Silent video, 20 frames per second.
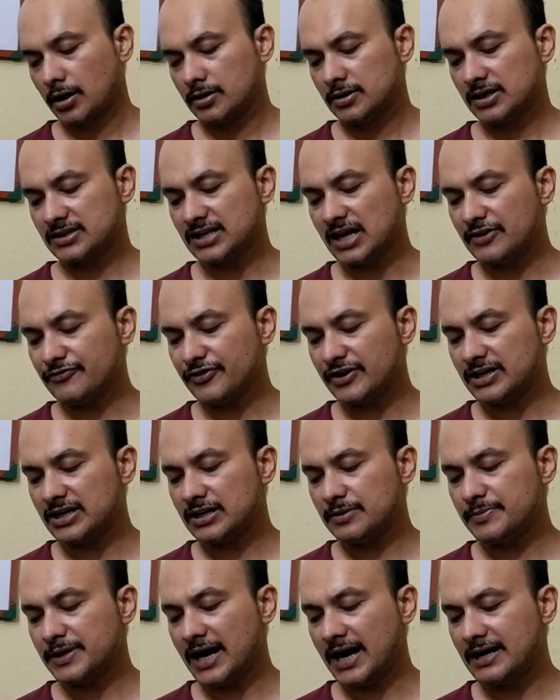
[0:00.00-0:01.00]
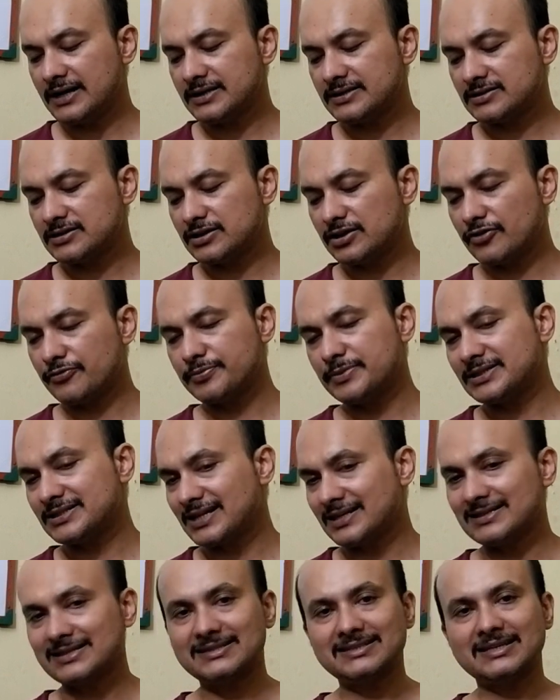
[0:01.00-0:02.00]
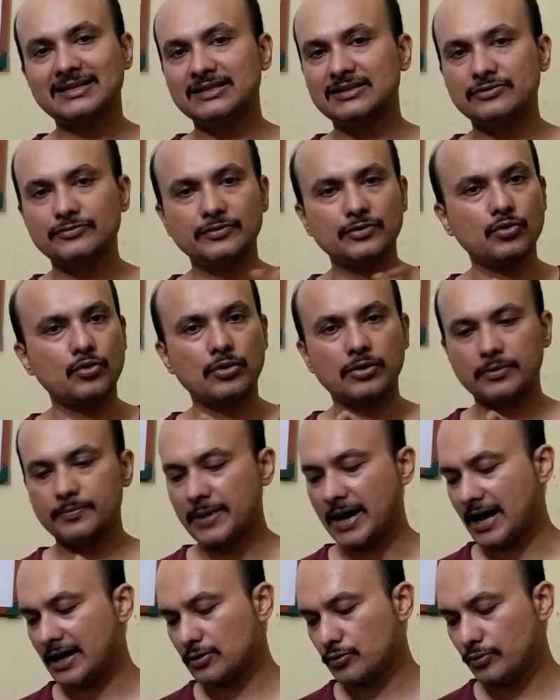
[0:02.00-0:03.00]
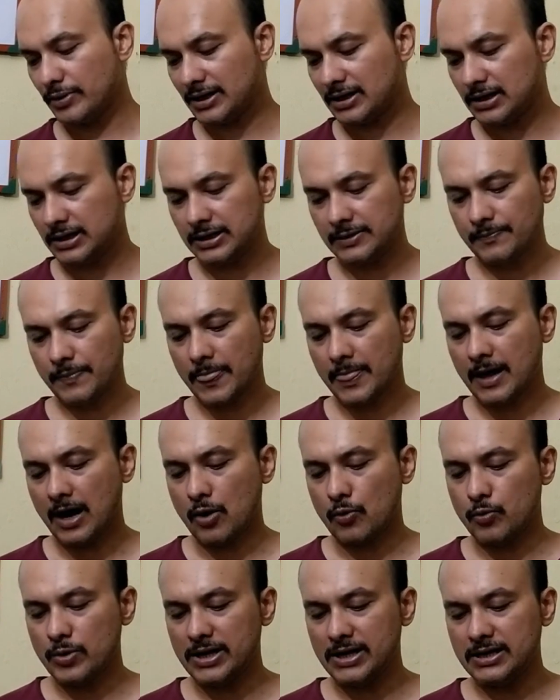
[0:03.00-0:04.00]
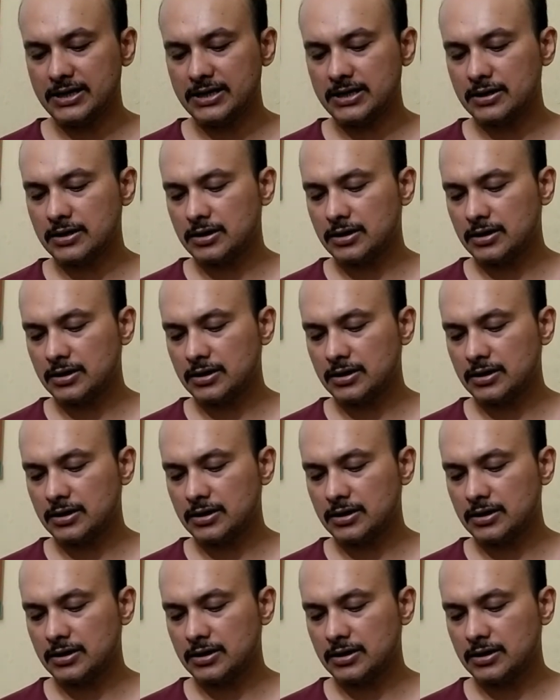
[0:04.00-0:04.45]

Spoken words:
The sun faded behind a streak of mist. As I said, it will go back quickly. A wind